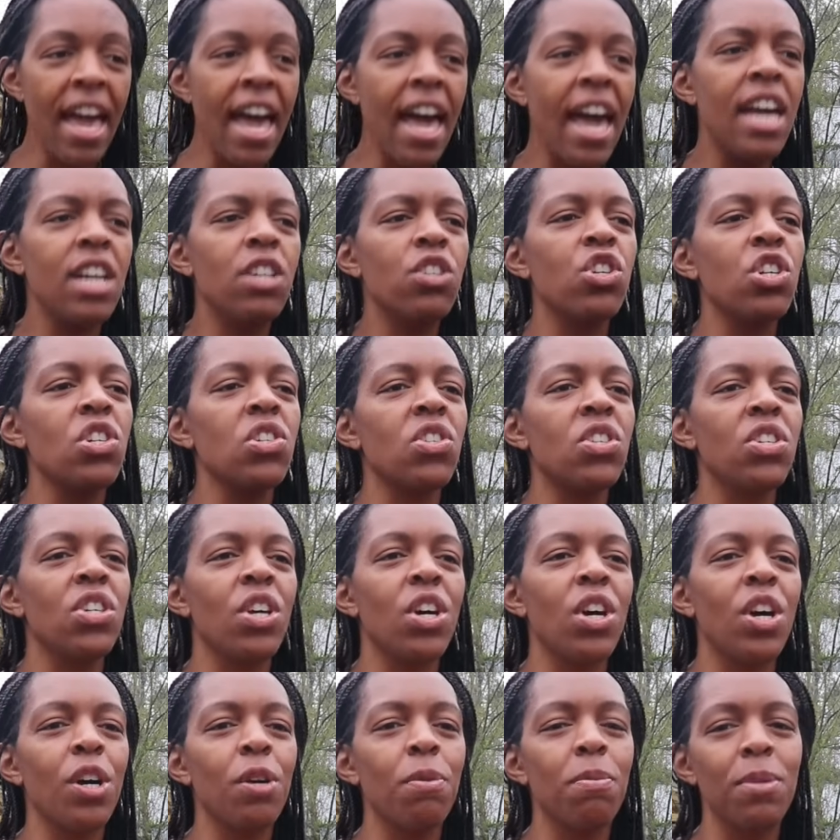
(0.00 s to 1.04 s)
and just
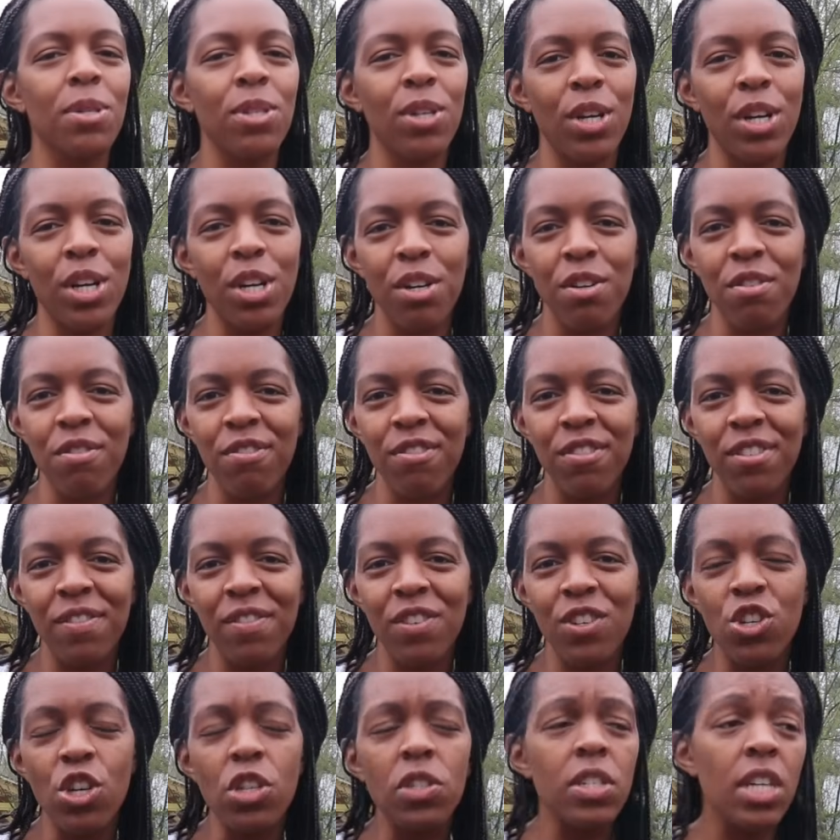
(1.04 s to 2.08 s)
observe.
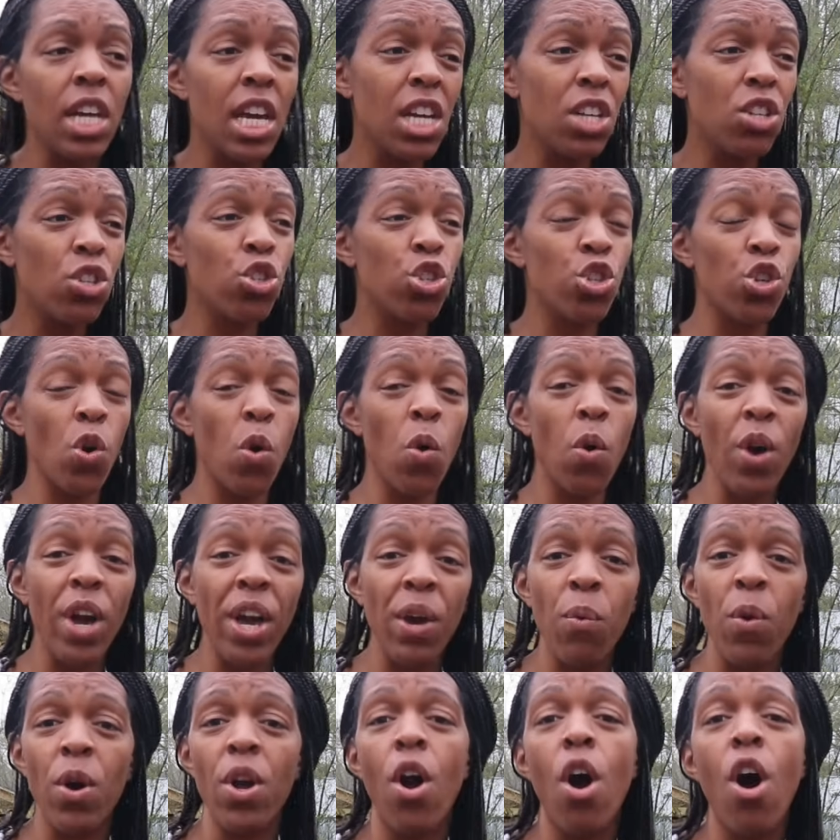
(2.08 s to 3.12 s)
Just
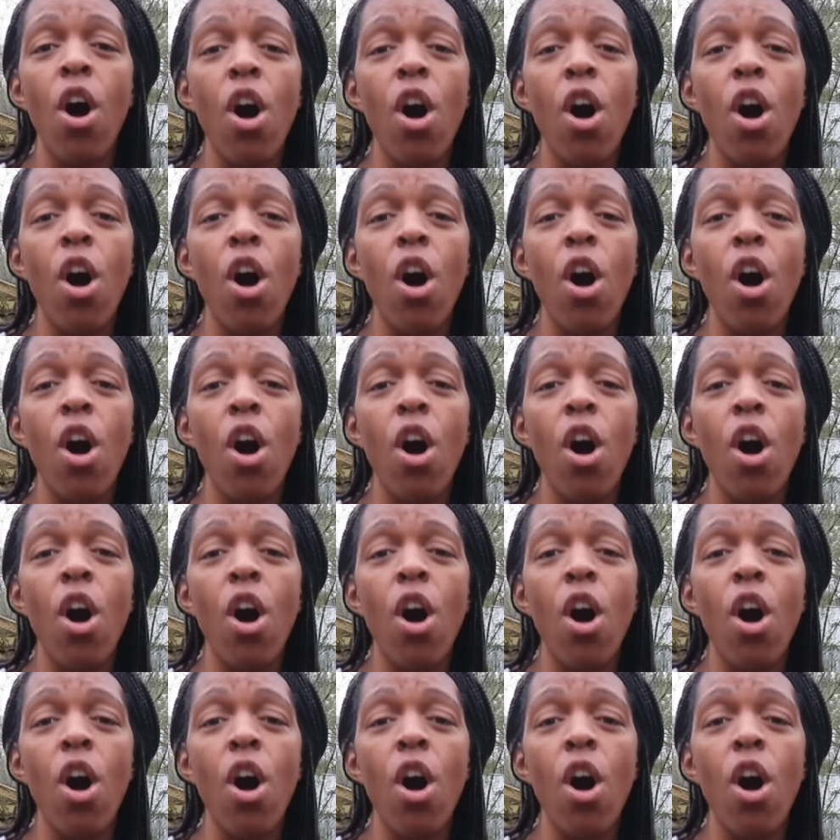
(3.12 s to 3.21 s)
enjoy what